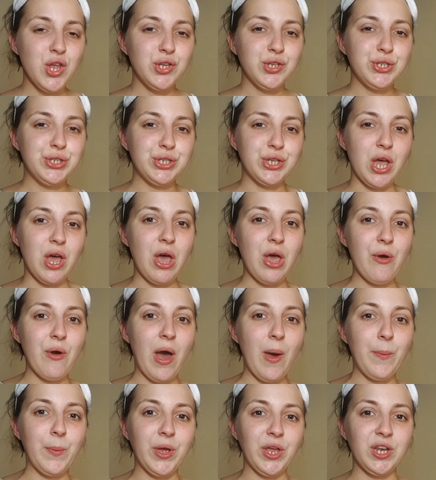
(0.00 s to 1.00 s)
So
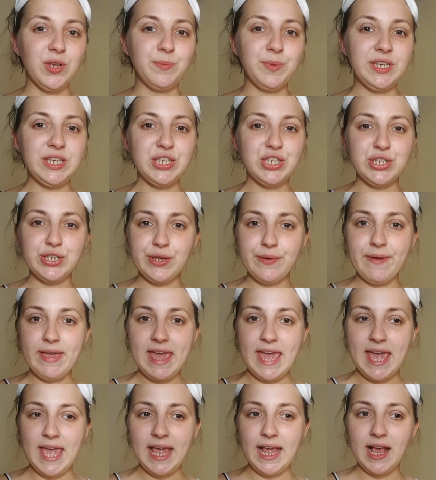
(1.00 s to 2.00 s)
I'm going to be
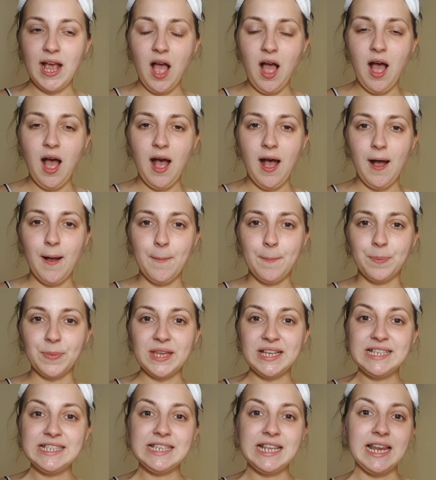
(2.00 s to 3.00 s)
doing
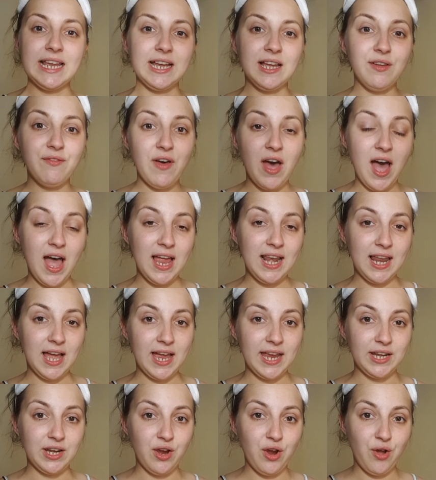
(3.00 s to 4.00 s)
a slick of
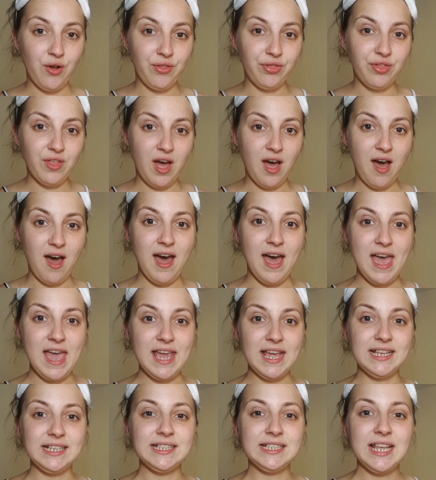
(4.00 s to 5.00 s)
eyeliner on the
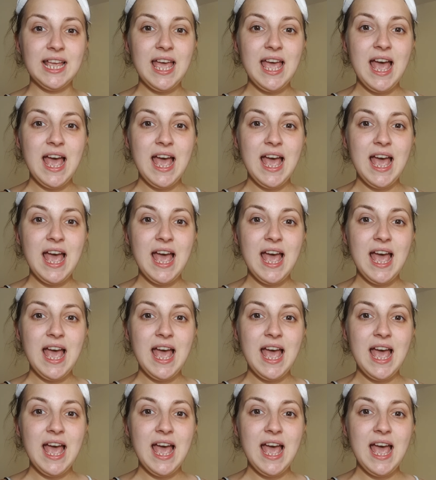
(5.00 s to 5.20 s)
eyes,